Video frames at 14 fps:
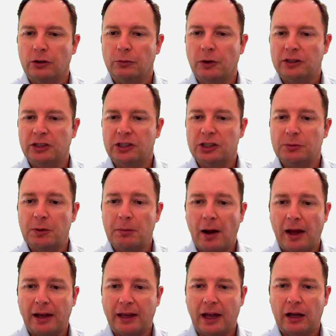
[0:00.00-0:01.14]
I don't want it to just be
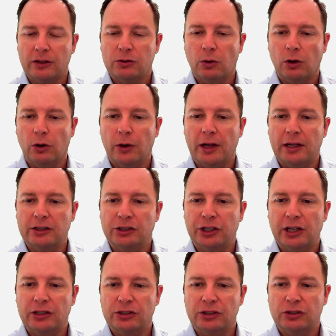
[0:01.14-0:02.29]
my account. So I'll go ahead and
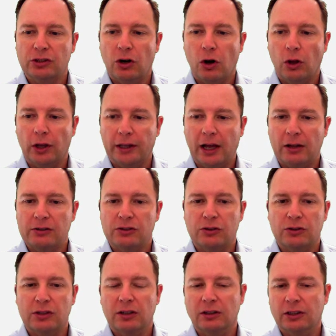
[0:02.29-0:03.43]
change this to all accounts.
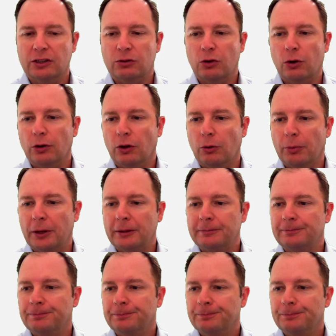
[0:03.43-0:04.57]
You'll see the list grow a little
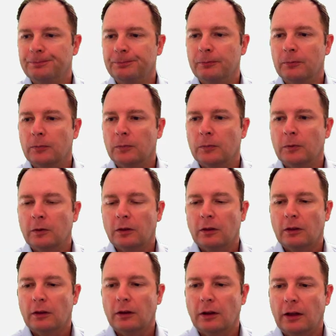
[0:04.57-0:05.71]
bit.
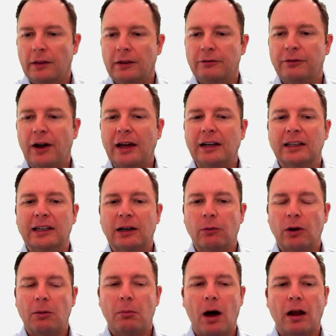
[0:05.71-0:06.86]
And then finally, I
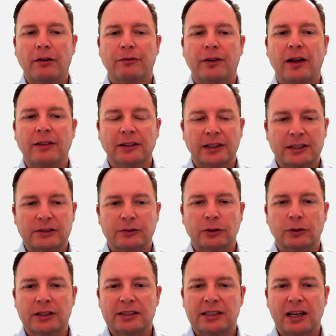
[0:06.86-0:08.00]
want to modify the list
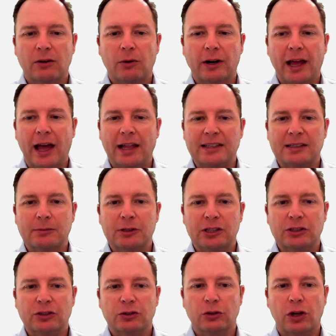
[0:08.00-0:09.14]
view. Let's say I want to add some
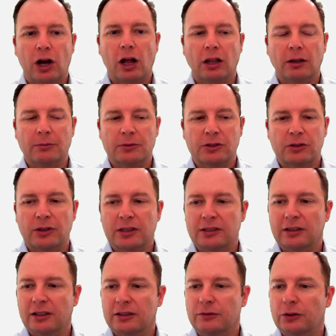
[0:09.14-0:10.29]
additional columns to
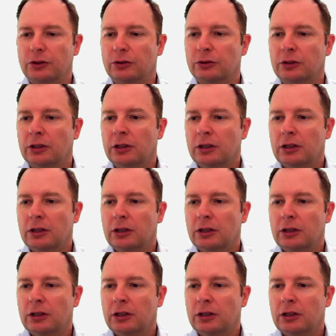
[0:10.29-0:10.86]
this list view.